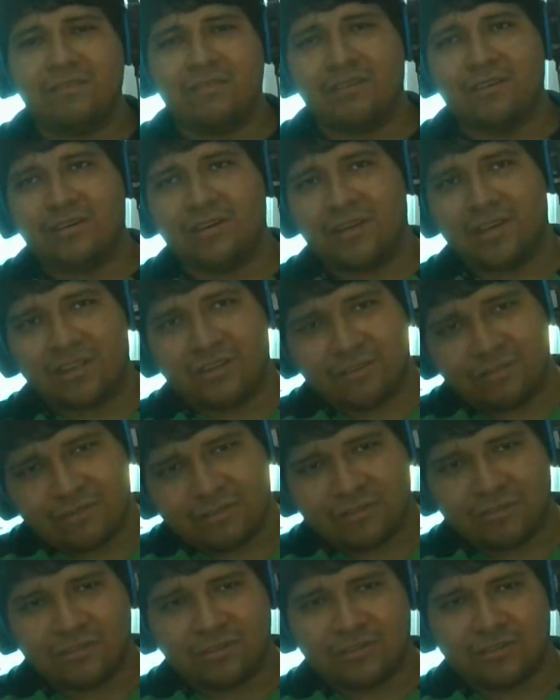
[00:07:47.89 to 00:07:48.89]
And of
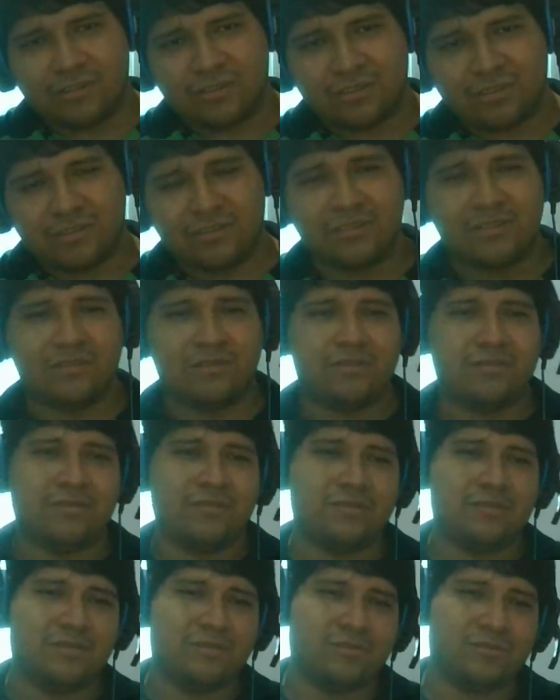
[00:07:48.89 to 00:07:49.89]
course,
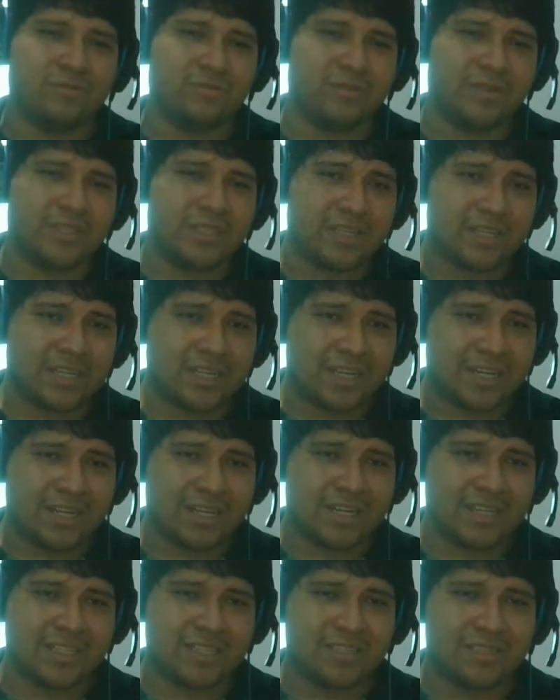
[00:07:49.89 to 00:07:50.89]
to end the
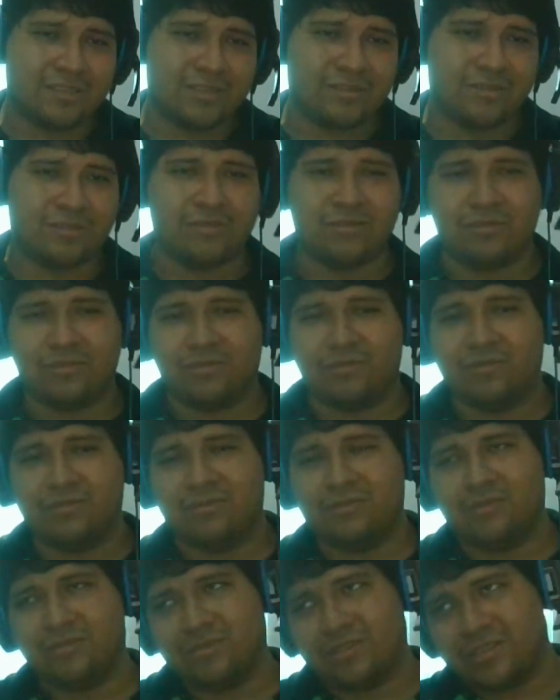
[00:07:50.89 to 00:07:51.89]
class or
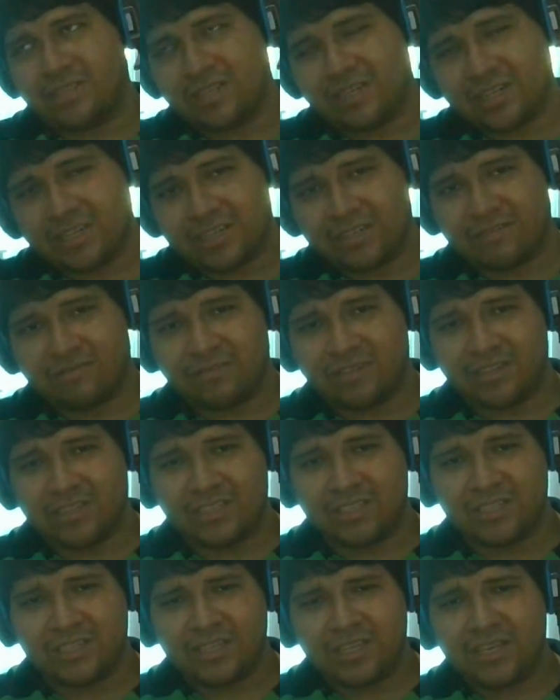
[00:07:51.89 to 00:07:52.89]
until the class
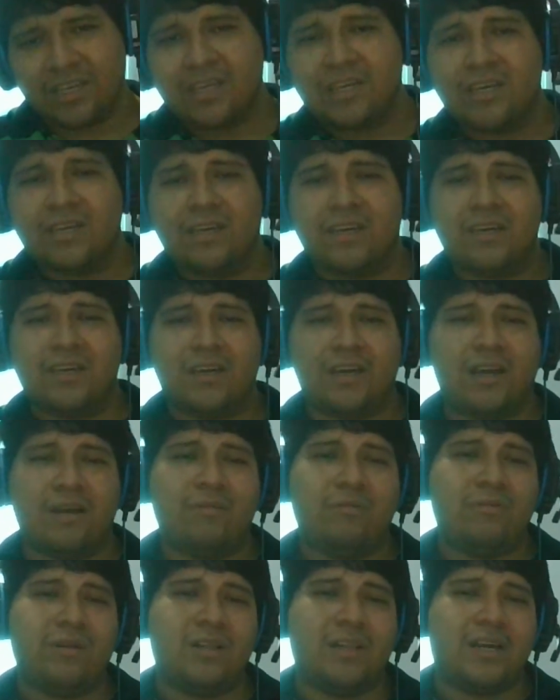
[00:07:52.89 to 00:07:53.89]
finish, I
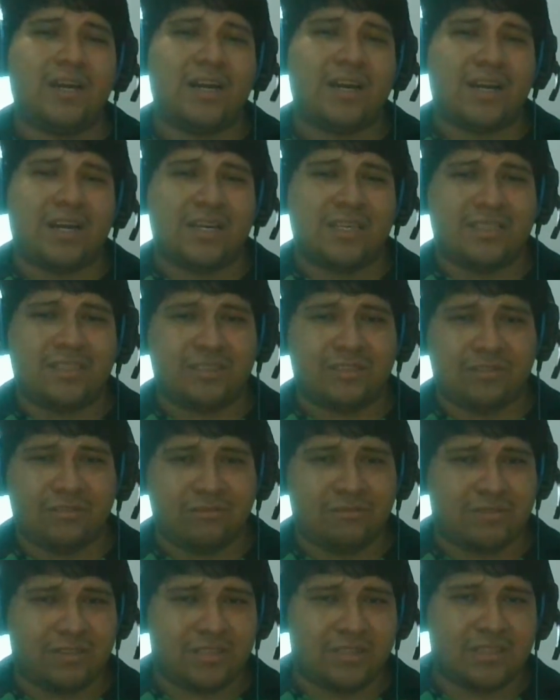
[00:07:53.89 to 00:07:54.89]
will ask the
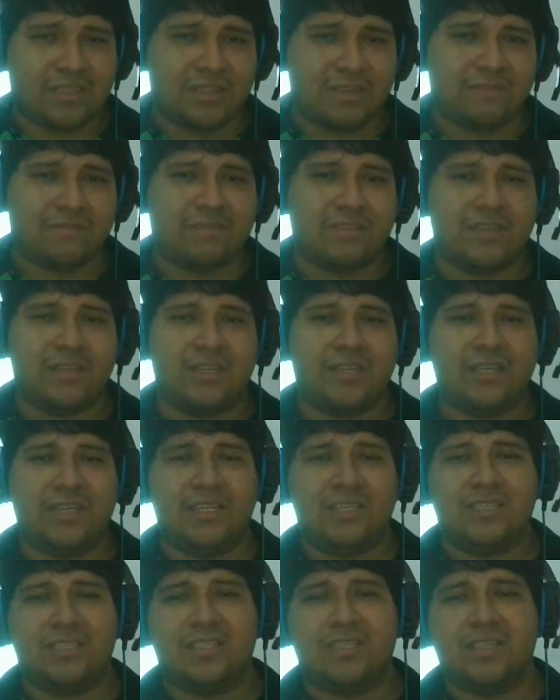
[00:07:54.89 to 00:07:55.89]
students if there
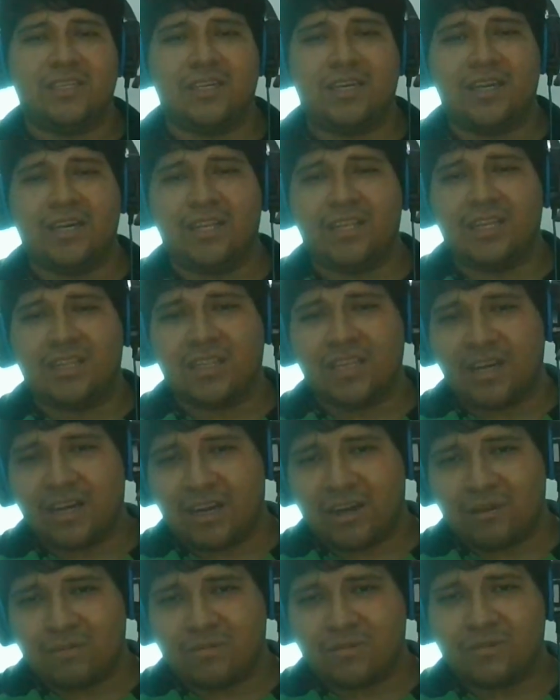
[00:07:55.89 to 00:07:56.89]
is any
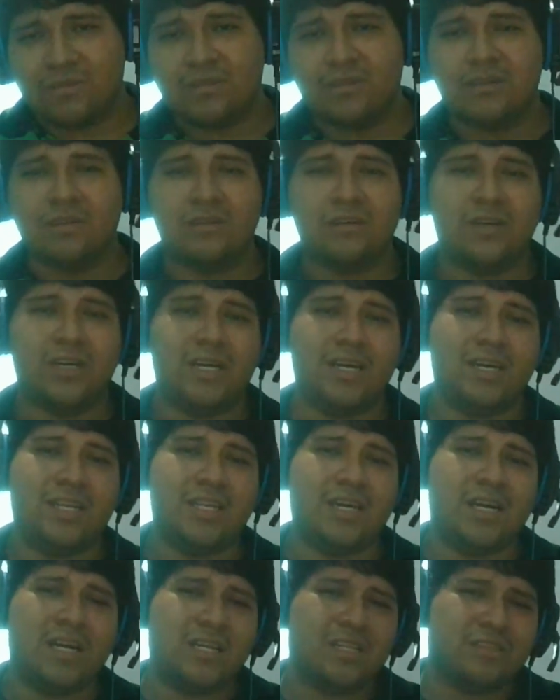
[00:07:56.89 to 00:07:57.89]
doubt and
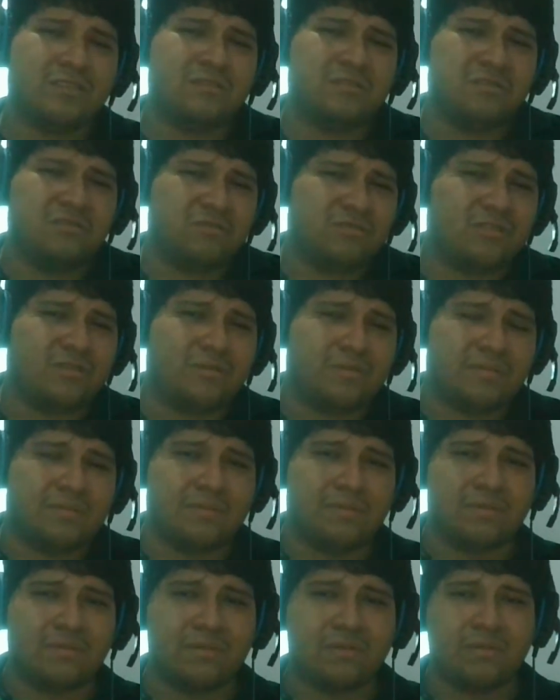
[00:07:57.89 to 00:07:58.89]
also,
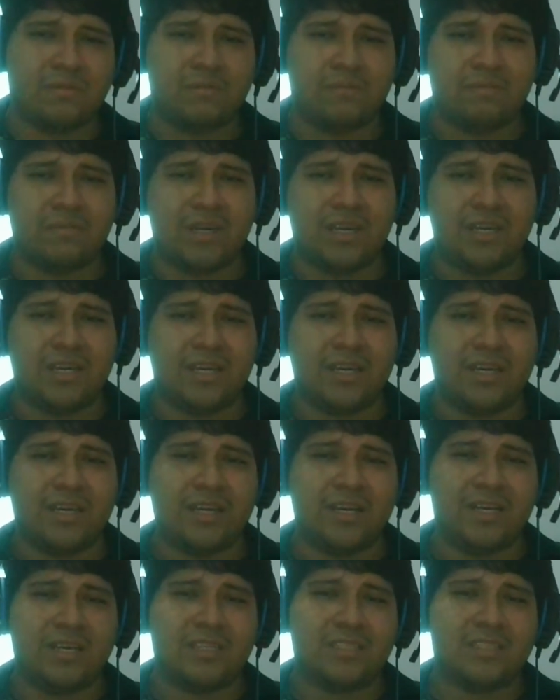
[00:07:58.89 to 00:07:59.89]
make
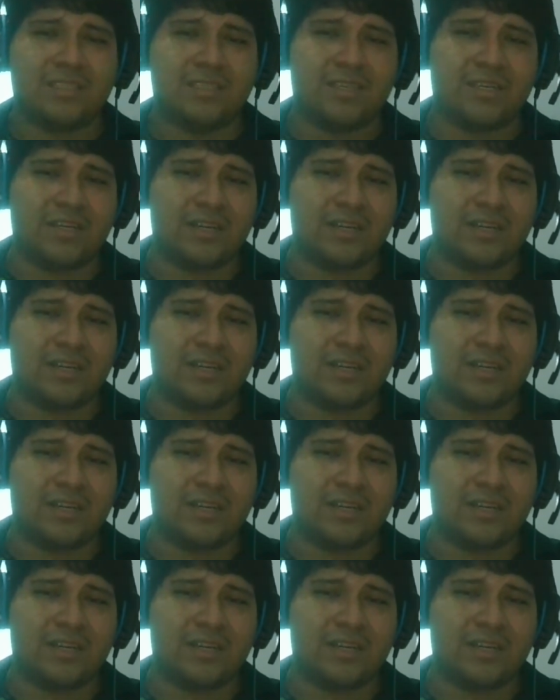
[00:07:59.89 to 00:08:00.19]
extra